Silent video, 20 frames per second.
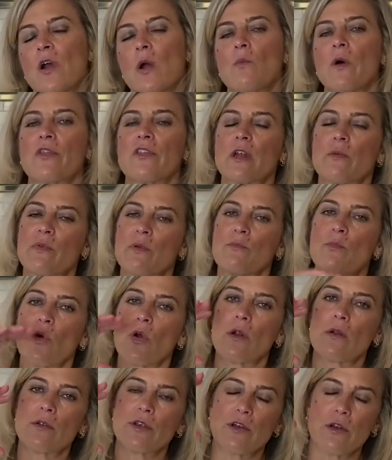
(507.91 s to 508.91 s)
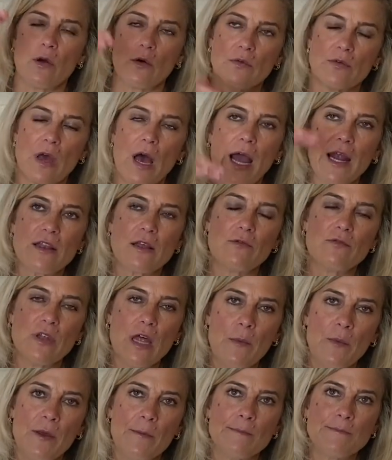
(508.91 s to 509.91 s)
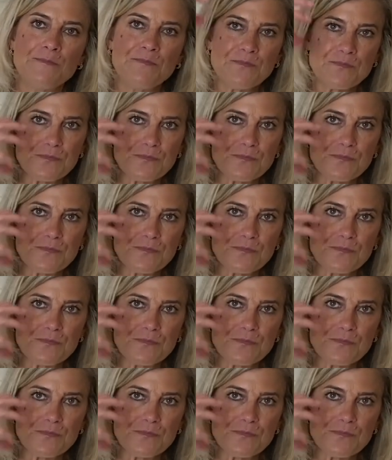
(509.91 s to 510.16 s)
I want there to be more, height of lemon